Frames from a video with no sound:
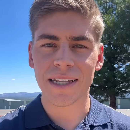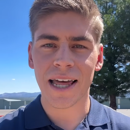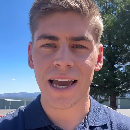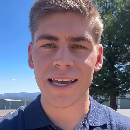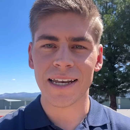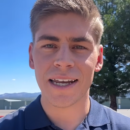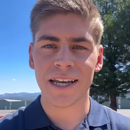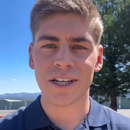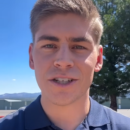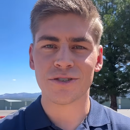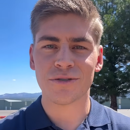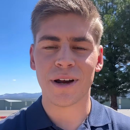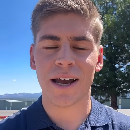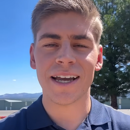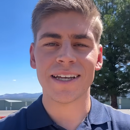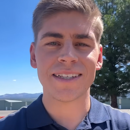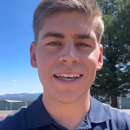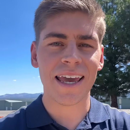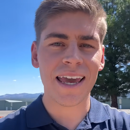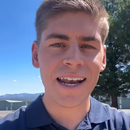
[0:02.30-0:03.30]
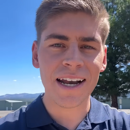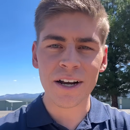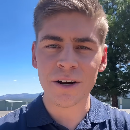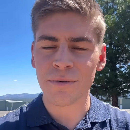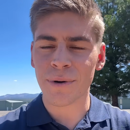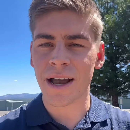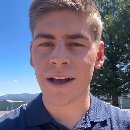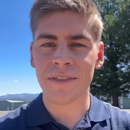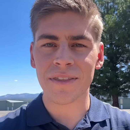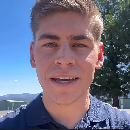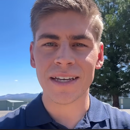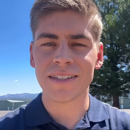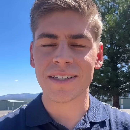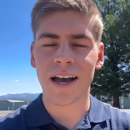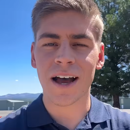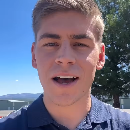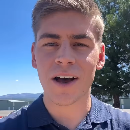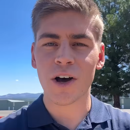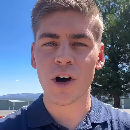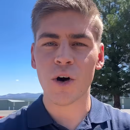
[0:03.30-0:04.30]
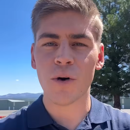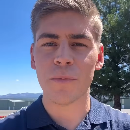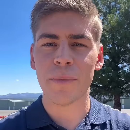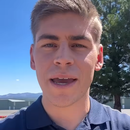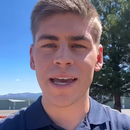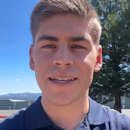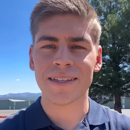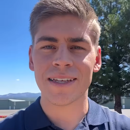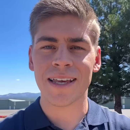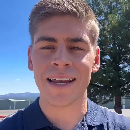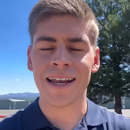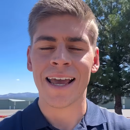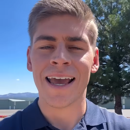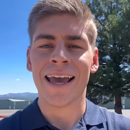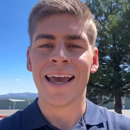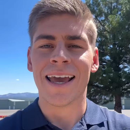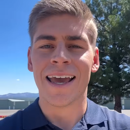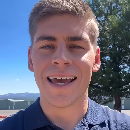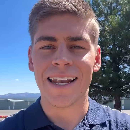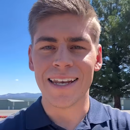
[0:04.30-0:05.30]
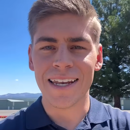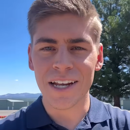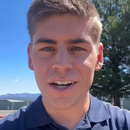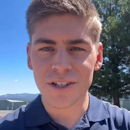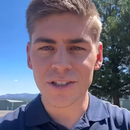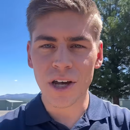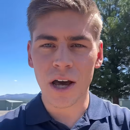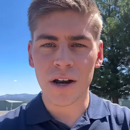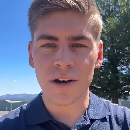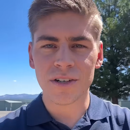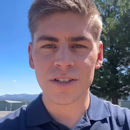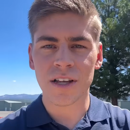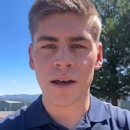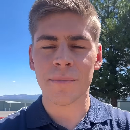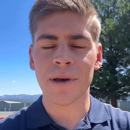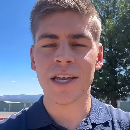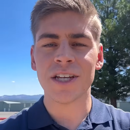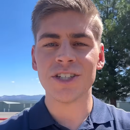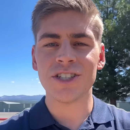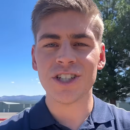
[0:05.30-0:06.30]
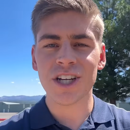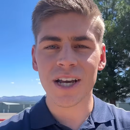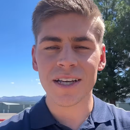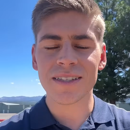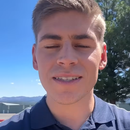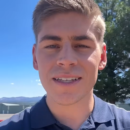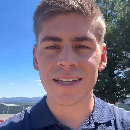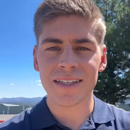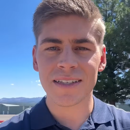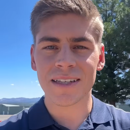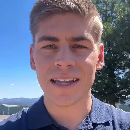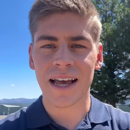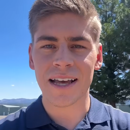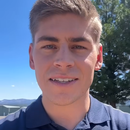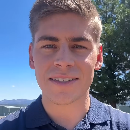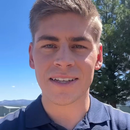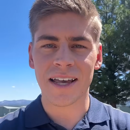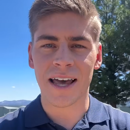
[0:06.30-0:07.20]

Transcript: lightning strikes in and around the Tahoe Basin and near Donner Summit just since last